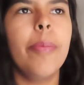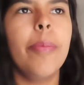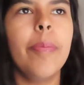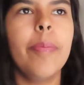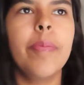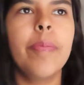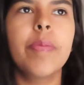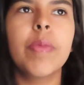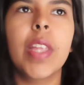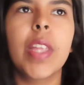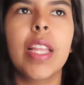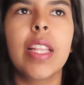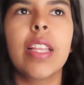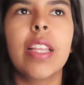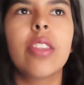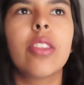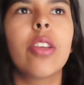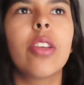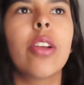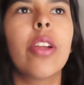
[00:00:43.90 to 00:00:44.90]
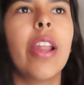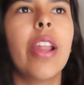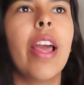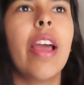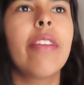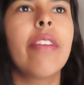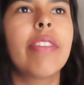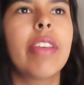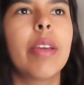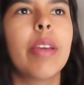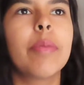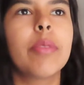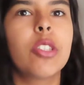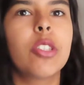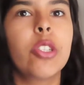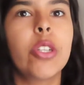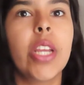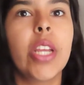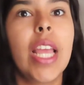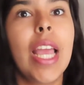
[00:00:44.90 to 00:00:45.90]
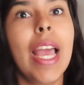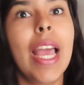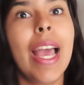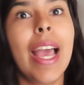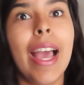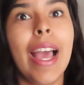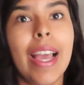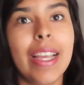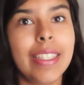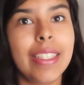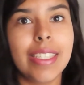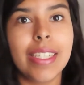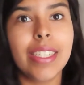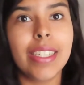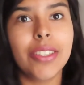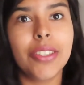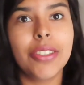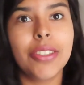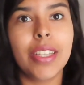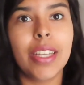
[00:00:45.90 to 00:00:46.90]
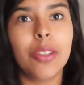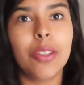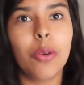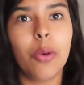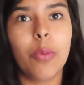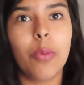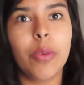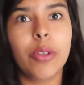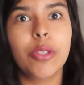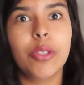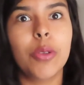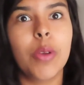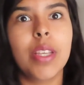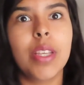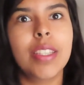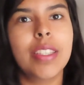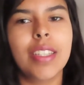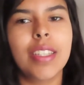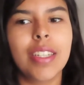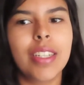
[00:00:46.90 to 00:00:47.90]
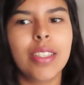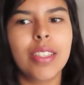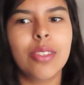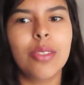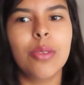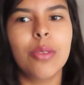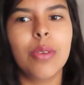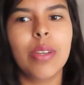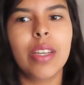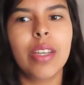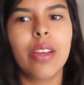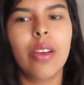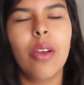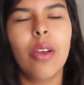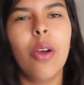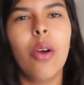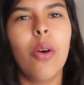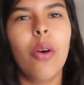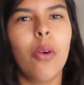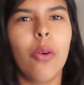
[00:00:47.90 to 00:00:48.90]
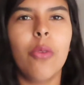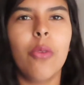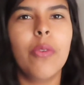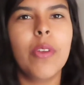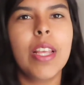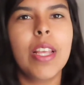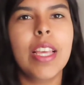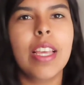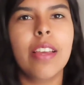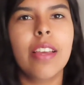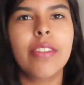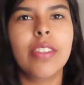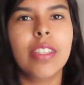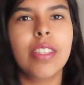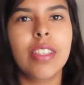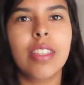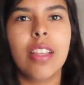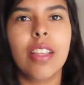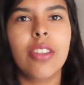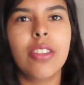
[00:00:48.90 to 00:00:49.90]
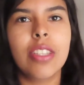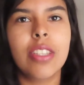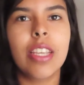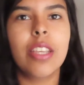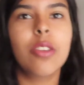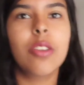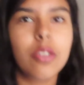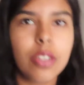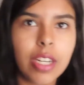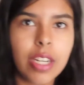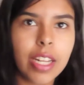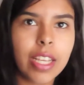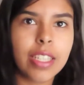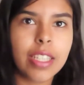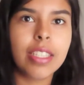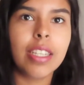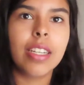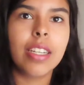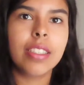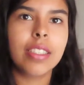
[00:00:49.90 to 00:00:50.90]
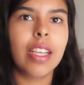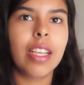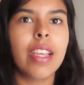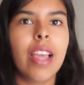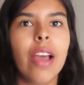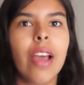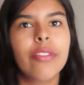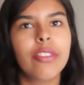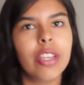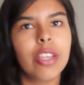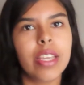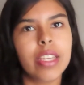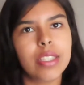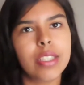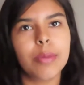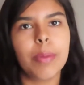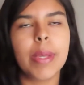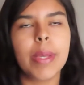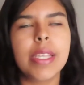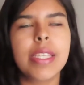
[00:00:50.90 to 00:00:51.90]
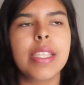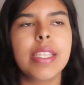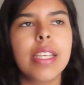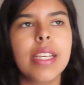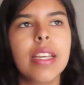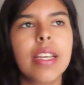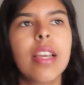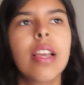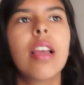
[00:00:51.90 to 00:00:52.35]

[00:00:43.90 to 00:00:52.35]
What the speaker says: And then third, I have chemistry. I didn't understand the homework, so I didn't do it. Hopefully he gives us another day. Usually he does, like after he explains it.